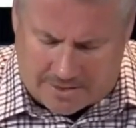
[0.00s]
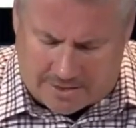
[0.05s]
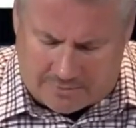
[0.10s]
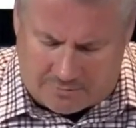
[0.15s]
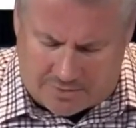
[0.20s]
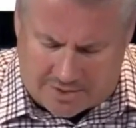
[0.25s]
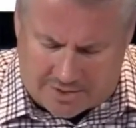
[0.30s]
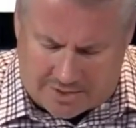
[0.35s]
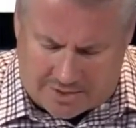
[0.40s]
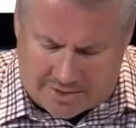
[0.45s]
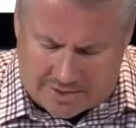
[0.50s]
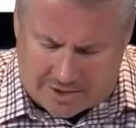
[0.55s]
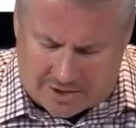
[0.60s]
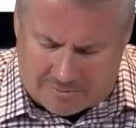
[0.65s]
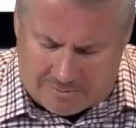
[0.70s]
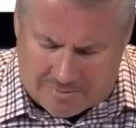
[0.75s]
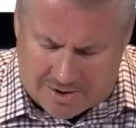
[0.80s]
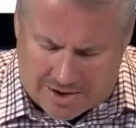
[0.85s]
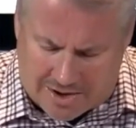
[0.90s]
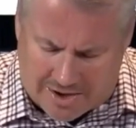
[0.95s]
and we can get
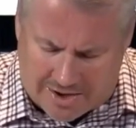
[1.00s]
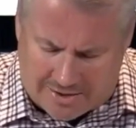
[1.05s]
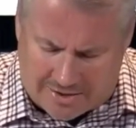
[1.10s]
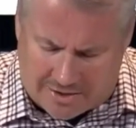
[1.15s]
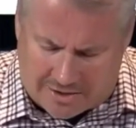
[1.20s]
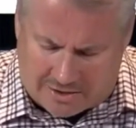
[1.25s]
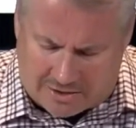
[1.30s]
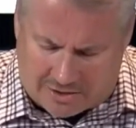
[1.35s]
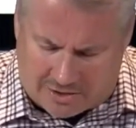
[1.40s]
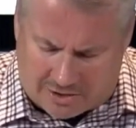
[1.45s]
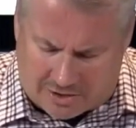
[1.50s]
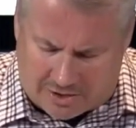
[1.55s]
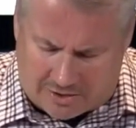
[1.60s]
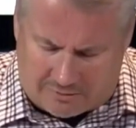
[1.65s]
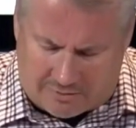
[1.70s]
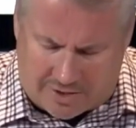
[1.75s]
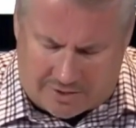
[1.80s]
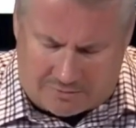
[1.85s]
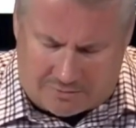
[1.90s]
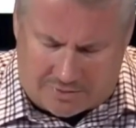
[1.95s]
our mind and our
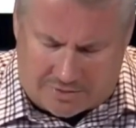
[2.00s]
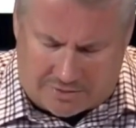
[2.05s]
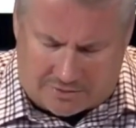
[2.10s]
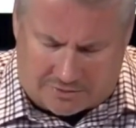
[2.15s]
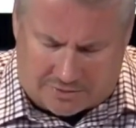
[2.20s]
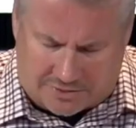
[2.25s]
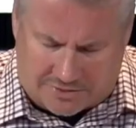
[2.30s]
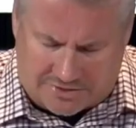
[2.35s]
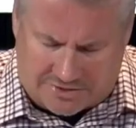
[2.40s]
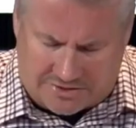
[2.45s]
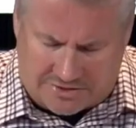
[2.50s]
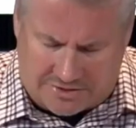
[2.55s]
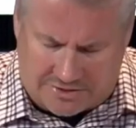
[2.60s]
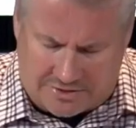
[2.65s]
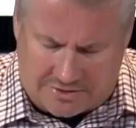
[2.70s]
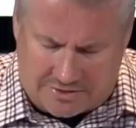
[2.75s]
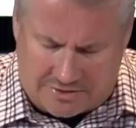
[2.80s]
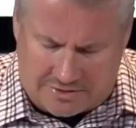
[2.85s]
heart right with Yours.